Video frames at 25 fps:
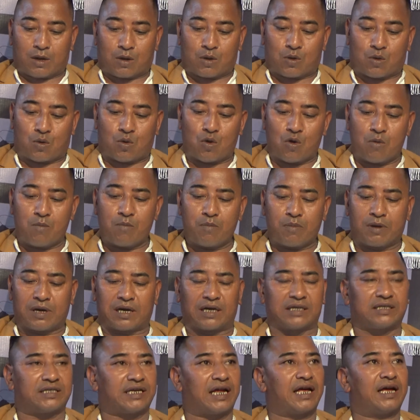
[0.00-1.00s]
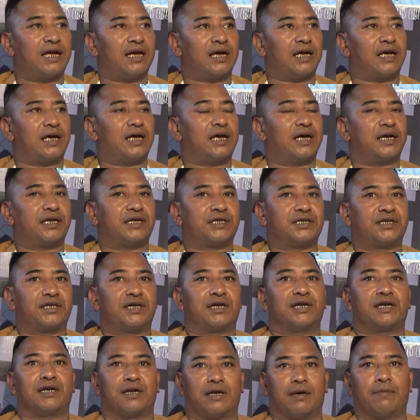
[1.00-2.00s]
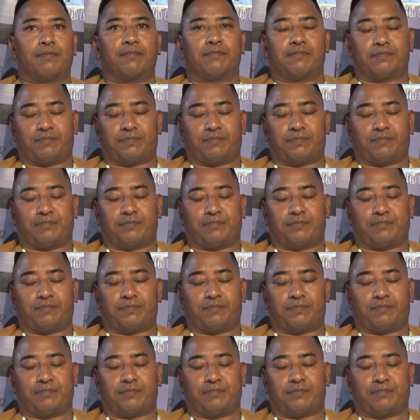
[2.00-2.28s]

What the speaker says: kum ka seng H&M